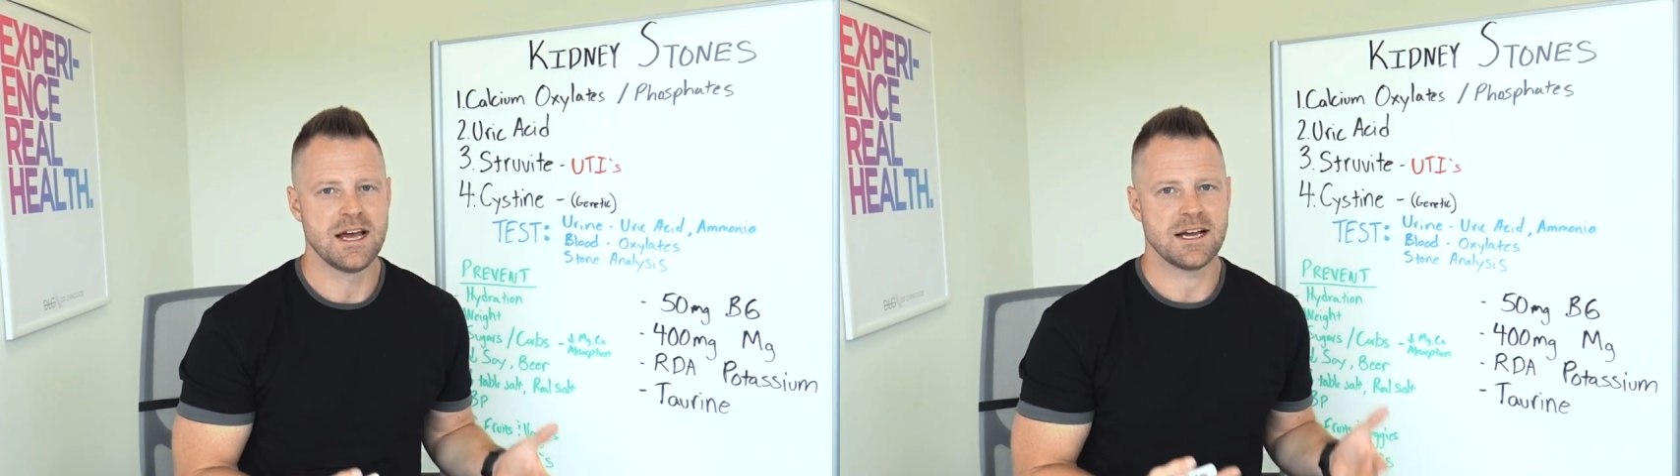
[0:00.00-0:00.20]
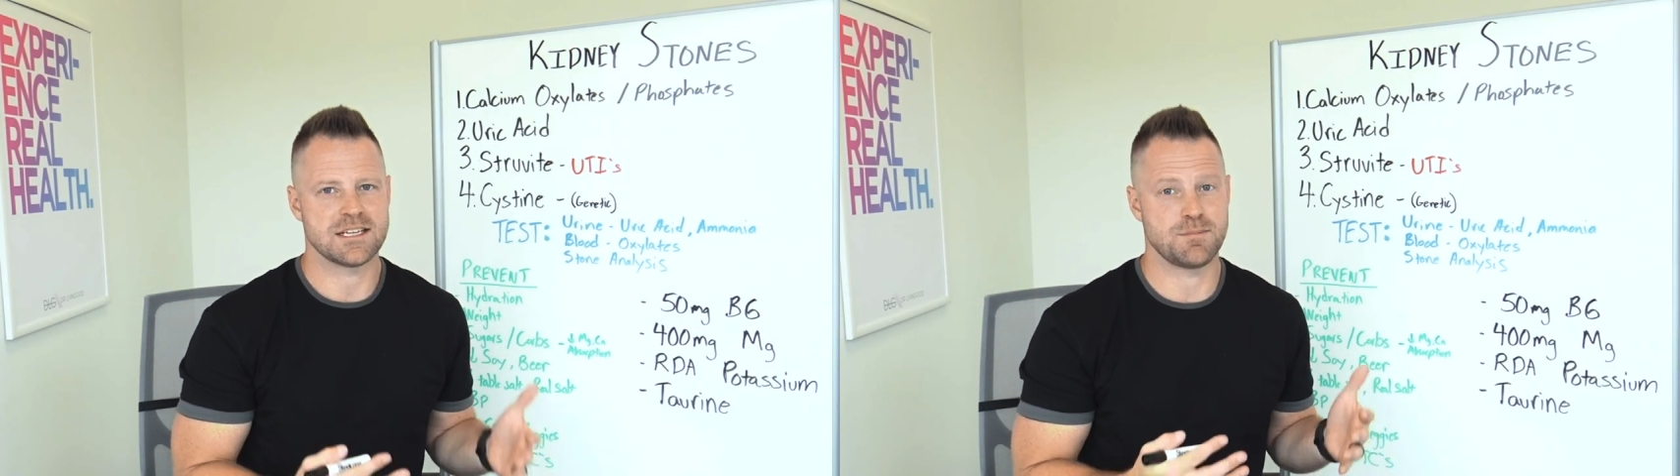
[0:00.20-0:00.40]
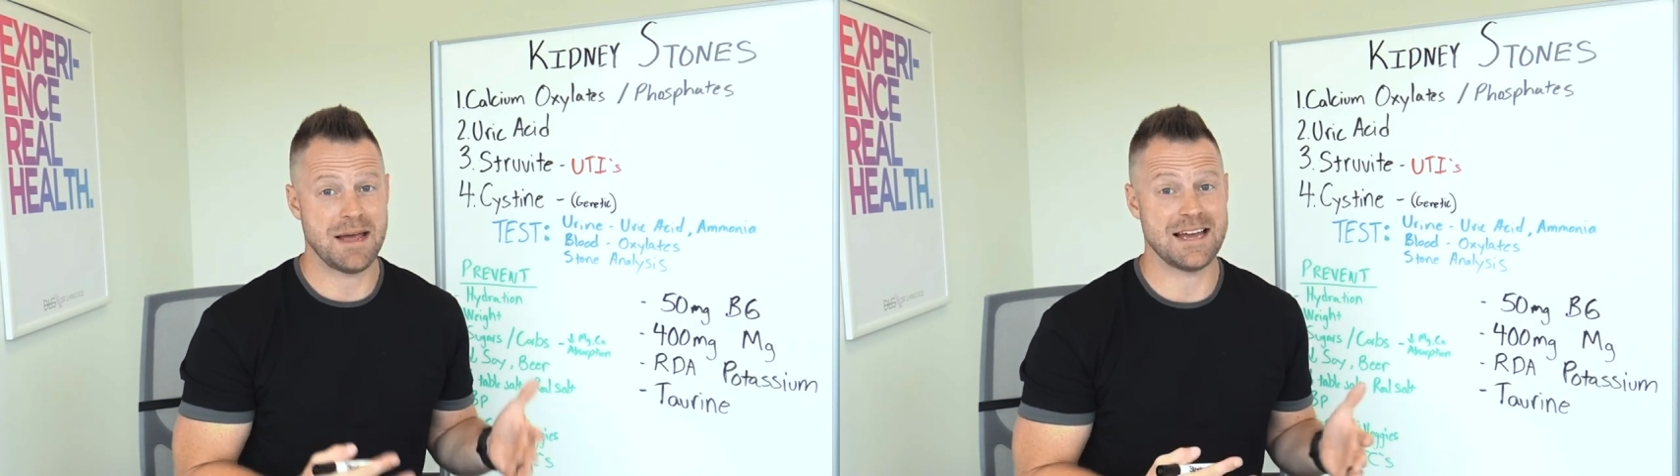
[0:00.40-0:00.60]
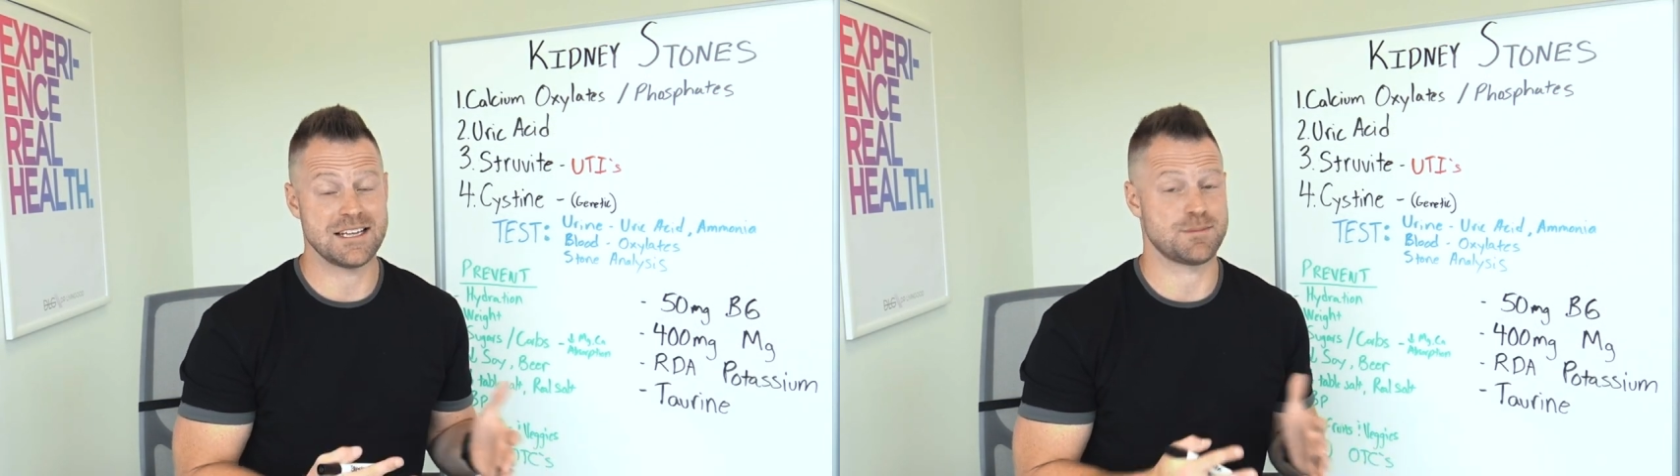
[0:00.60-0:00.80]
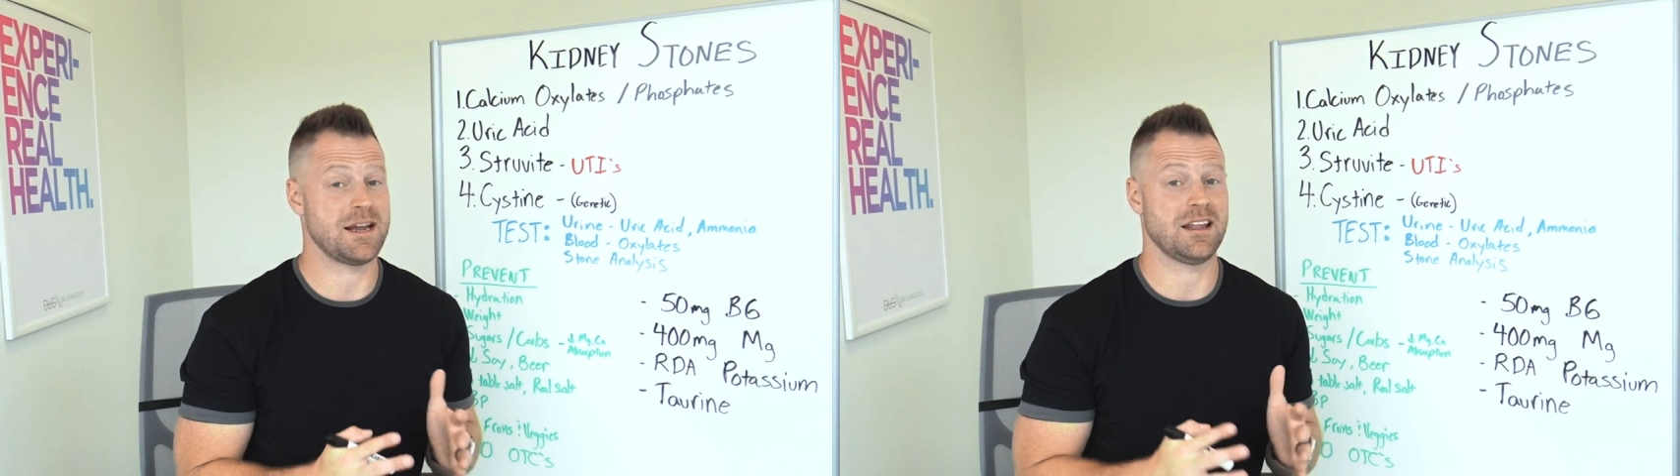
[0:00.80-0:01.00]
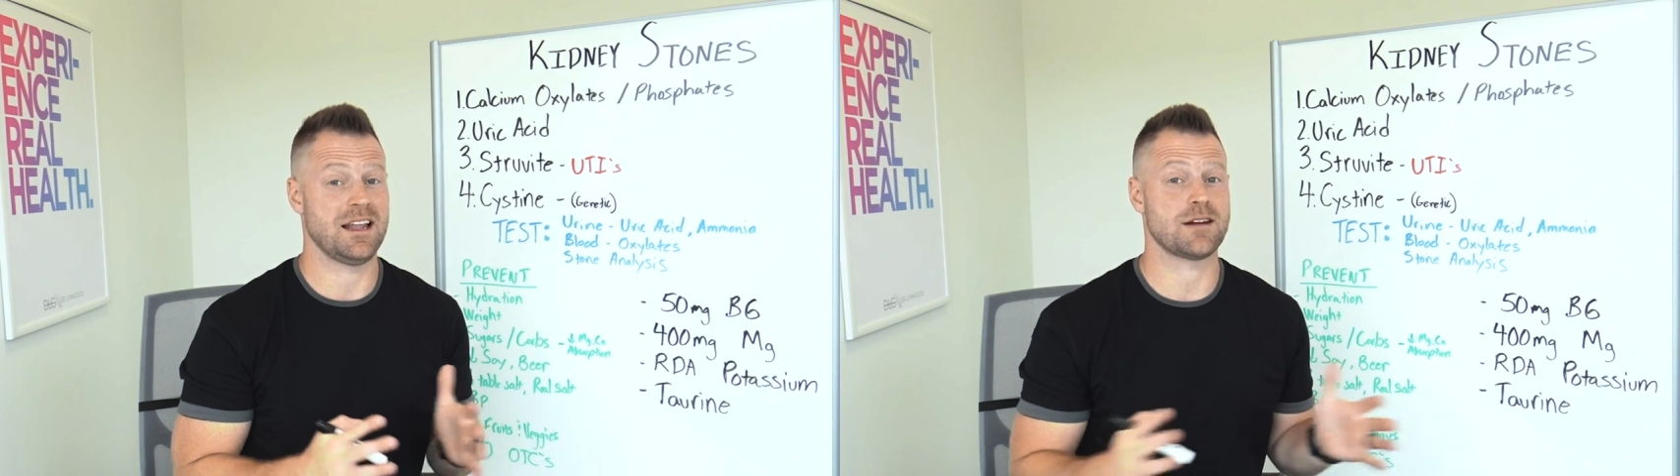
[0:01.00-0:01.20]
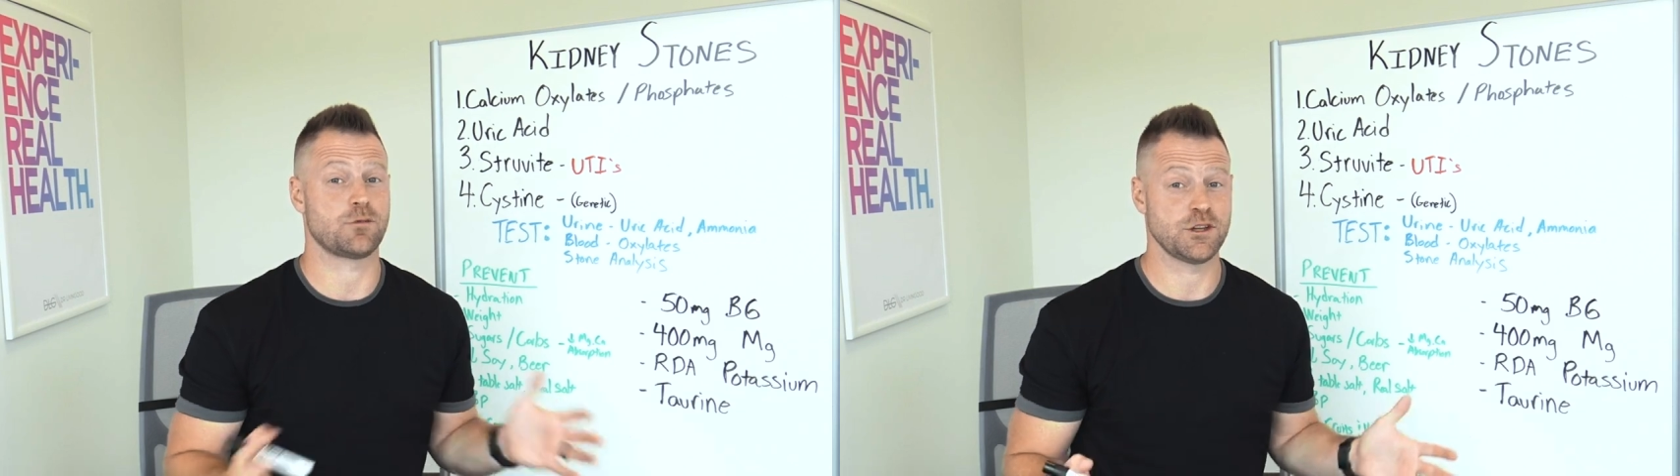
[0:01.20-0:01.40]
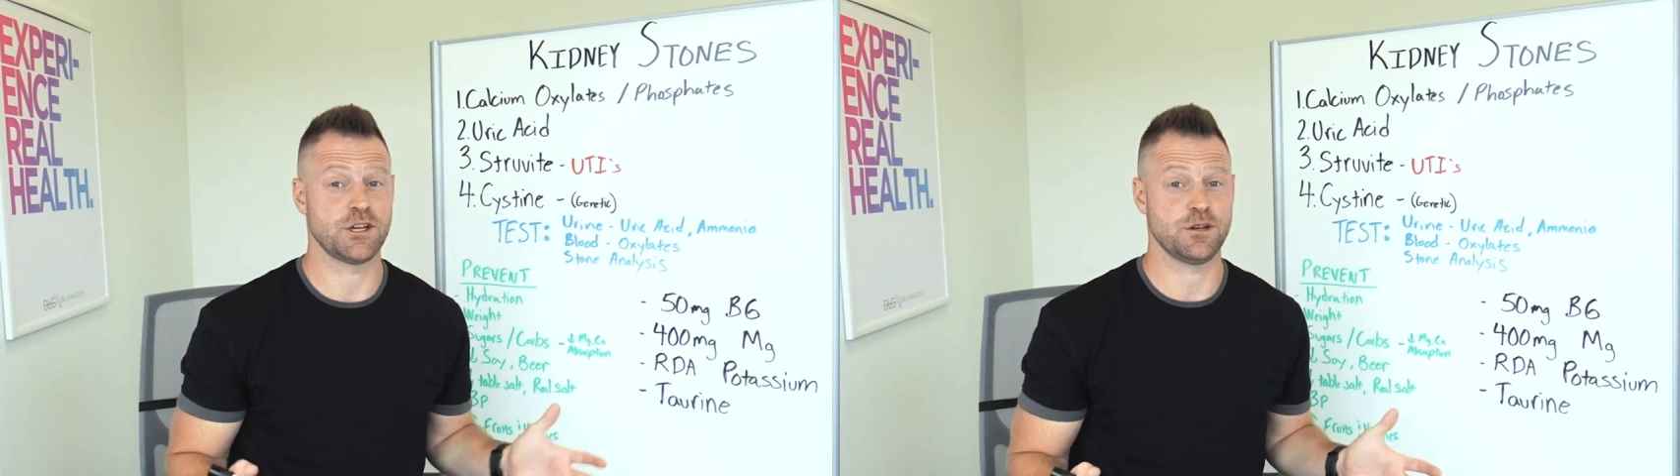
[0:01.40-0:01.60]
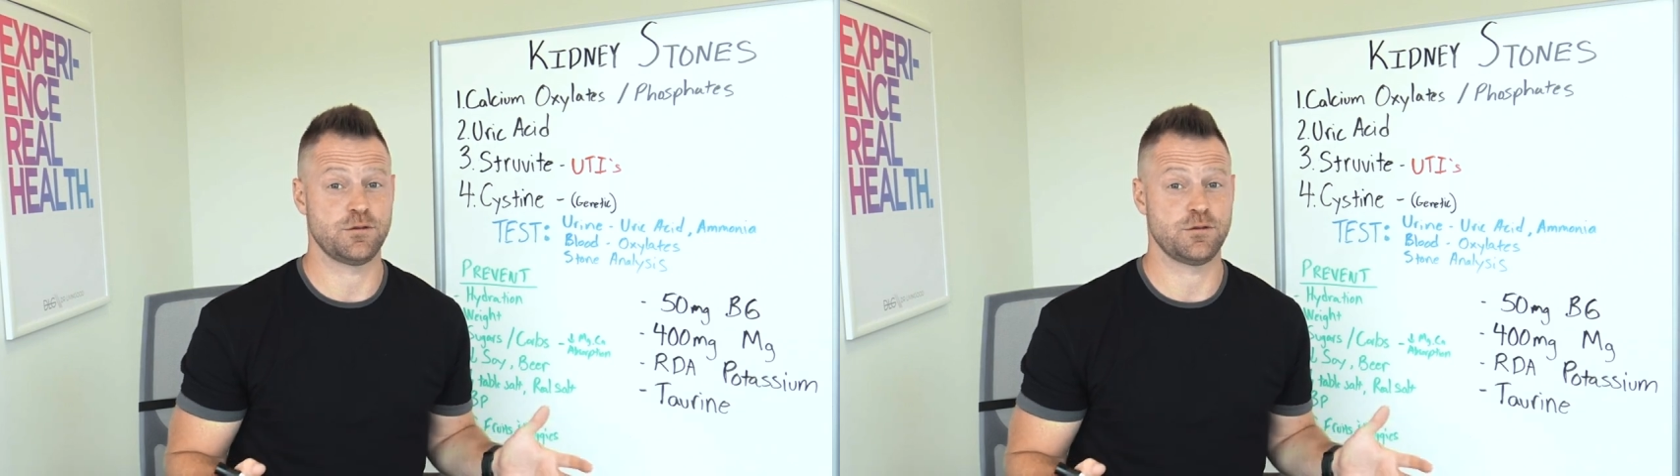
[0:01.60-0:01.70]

because man has made a lot of really good